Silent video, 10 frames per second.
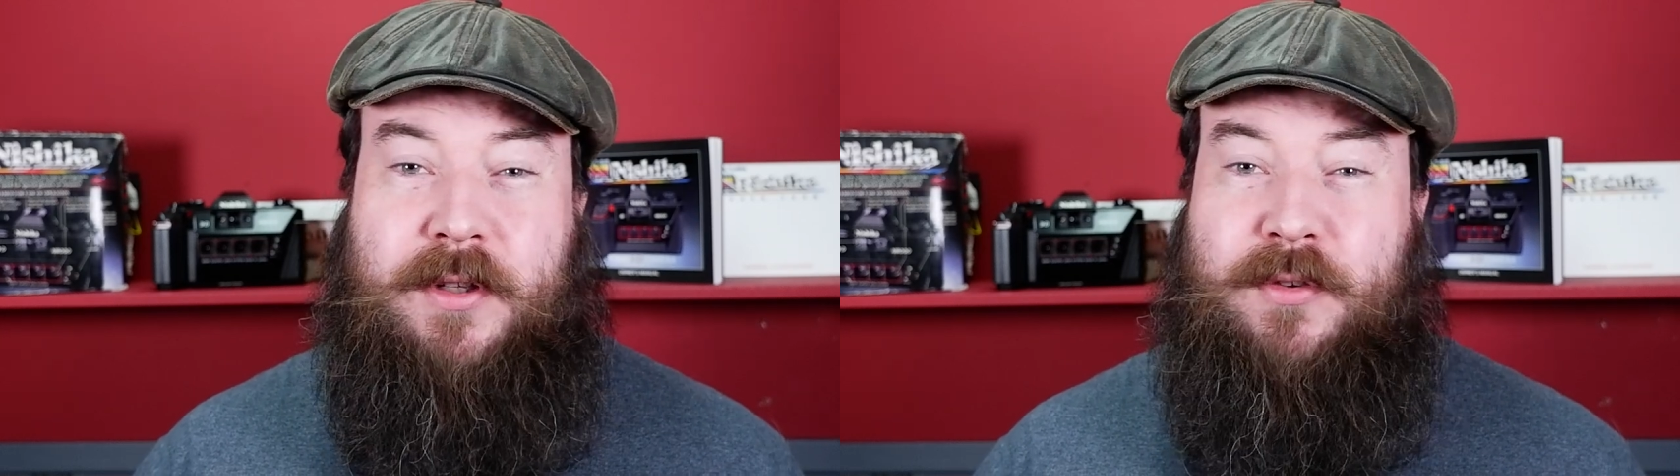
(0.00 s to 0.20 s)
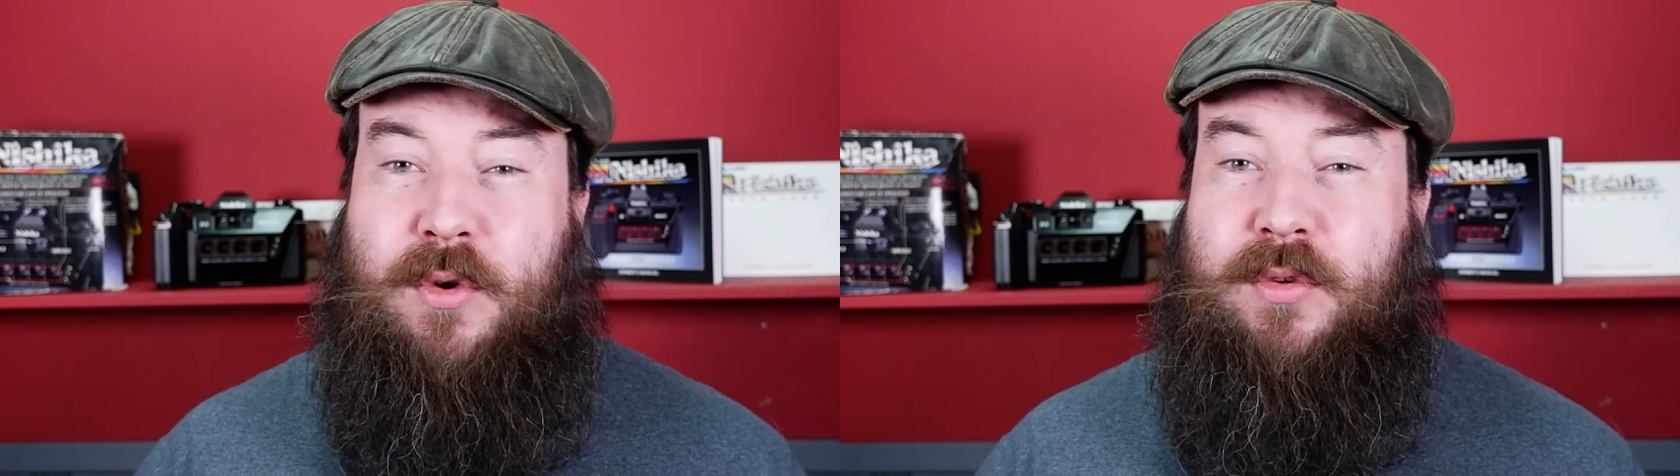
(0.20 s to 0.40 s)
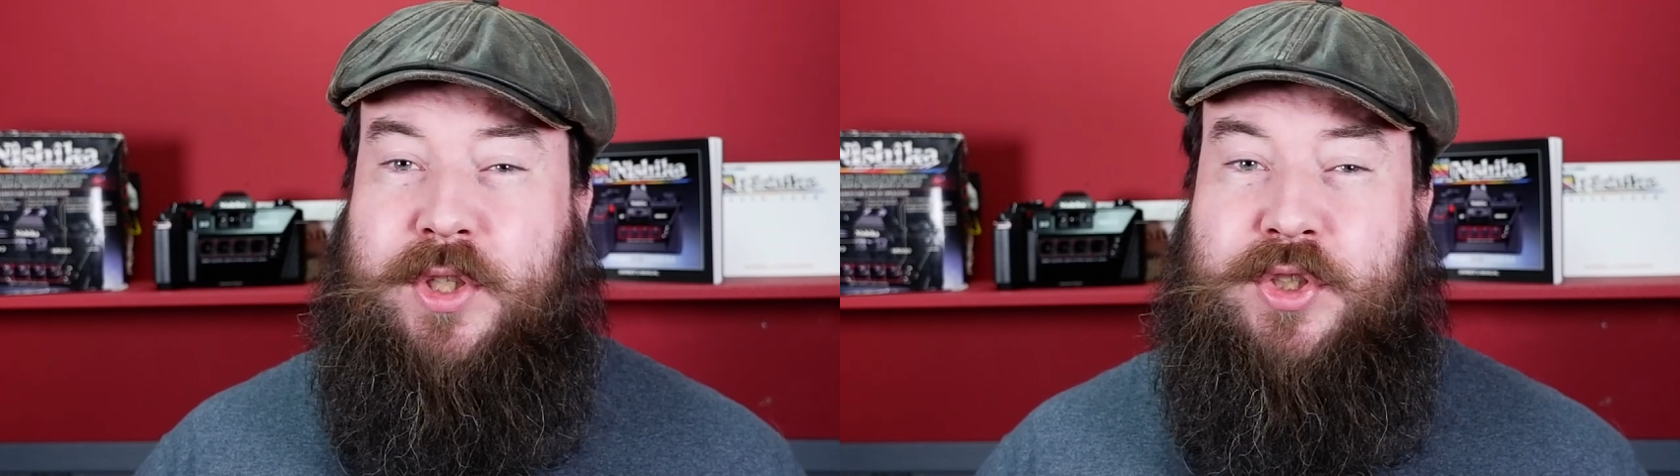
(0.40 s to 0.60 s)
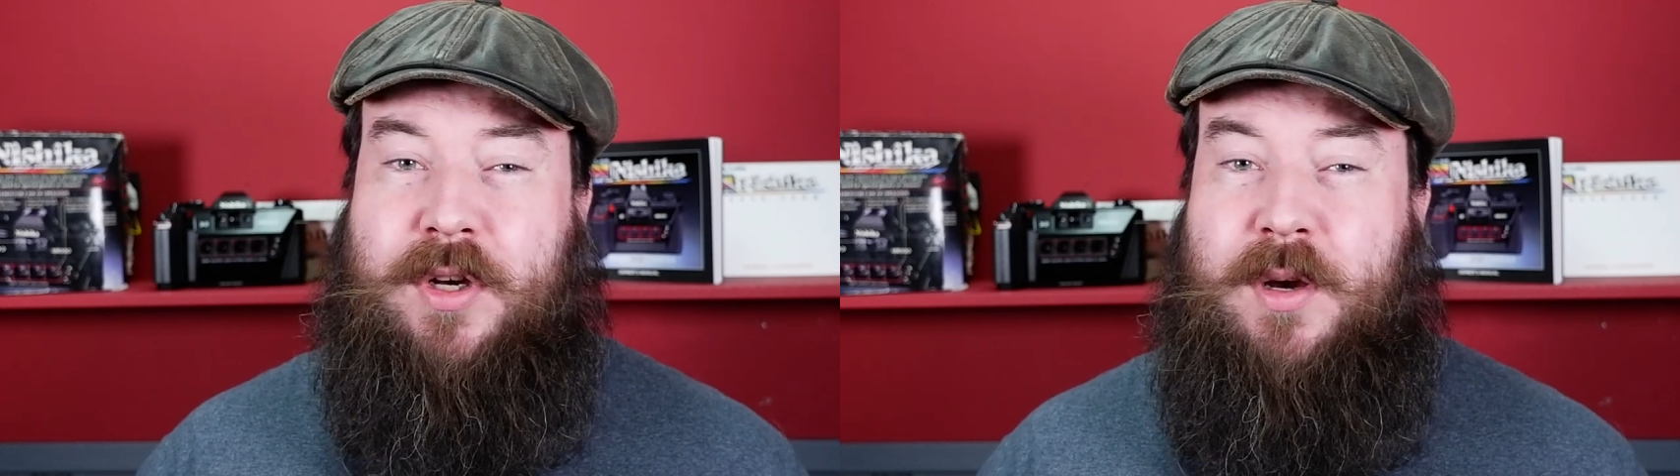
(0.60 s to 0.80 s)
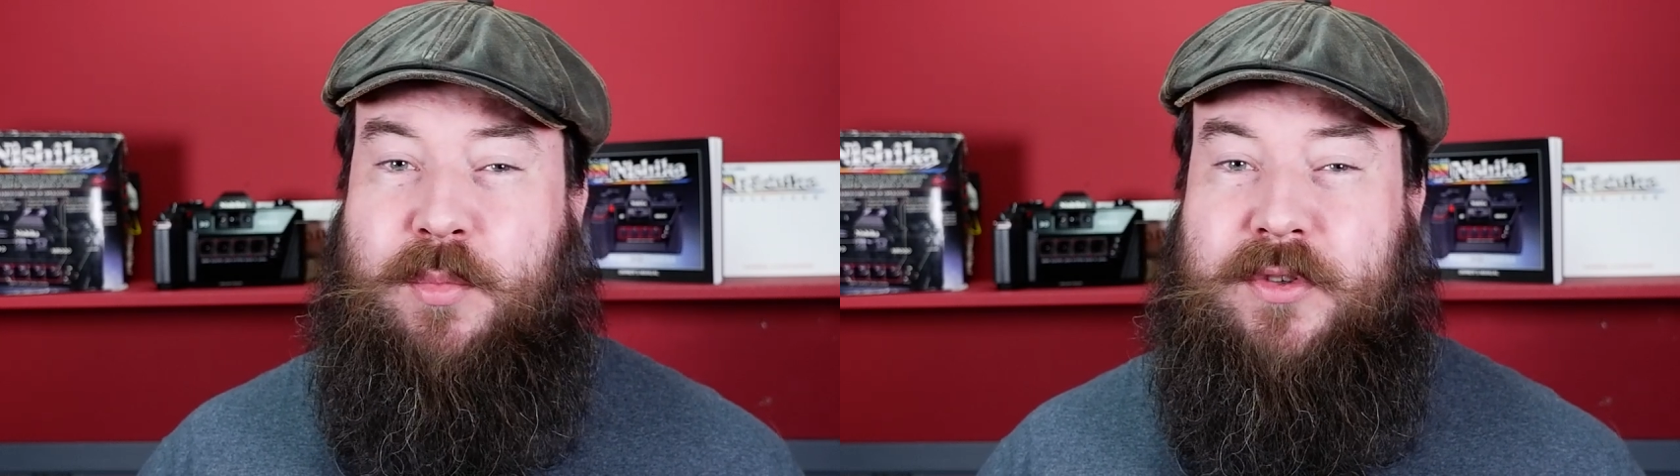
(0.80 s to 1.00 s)
its only
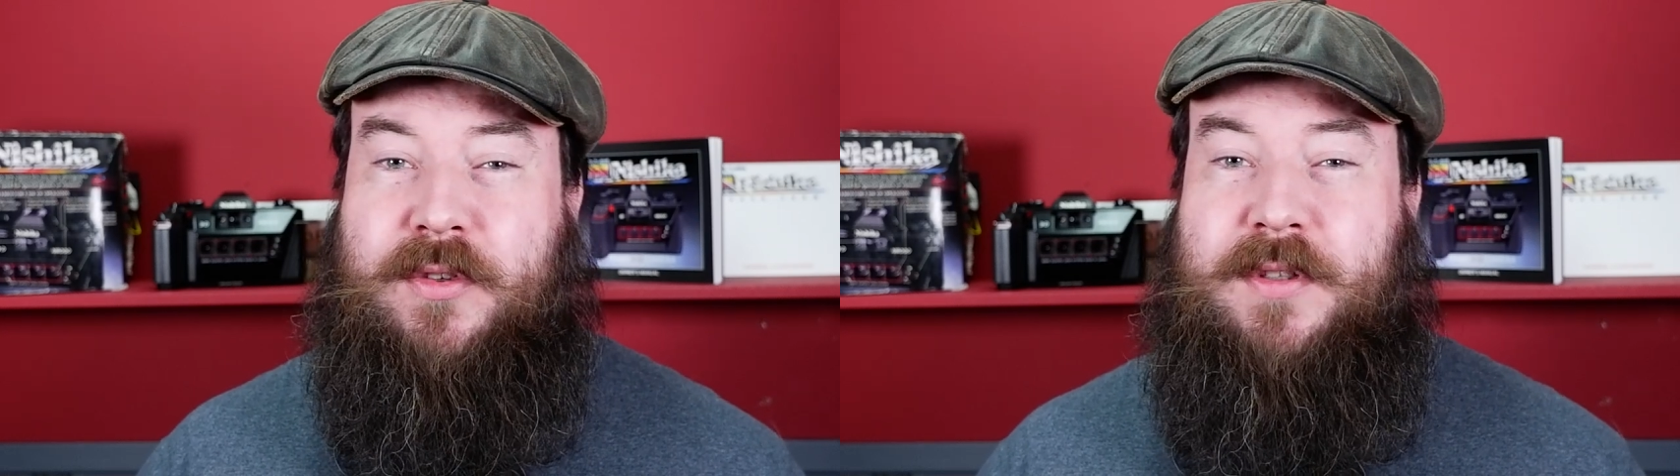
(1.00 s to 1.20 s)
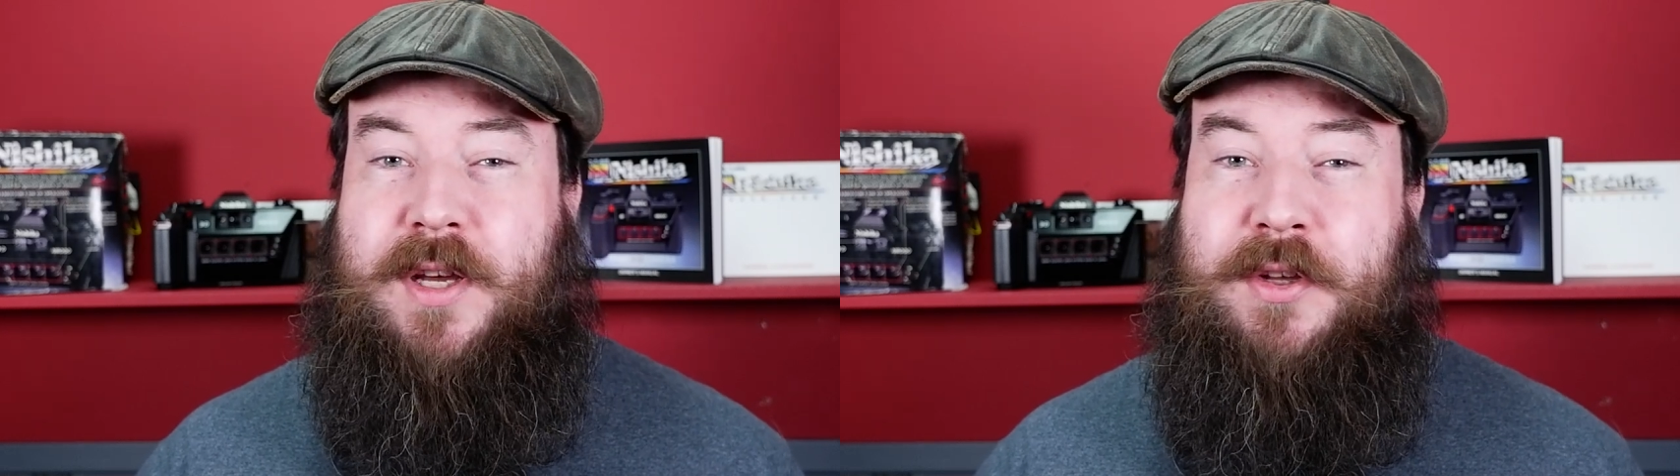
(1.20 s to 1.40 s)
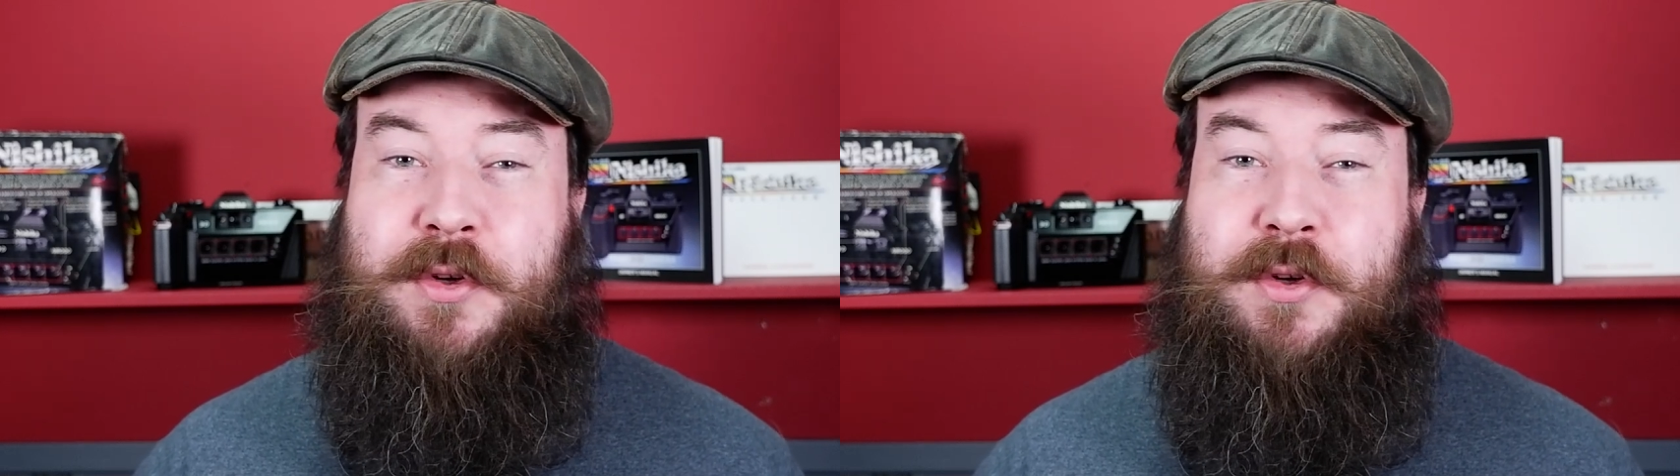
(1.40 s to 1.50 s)
job was to tell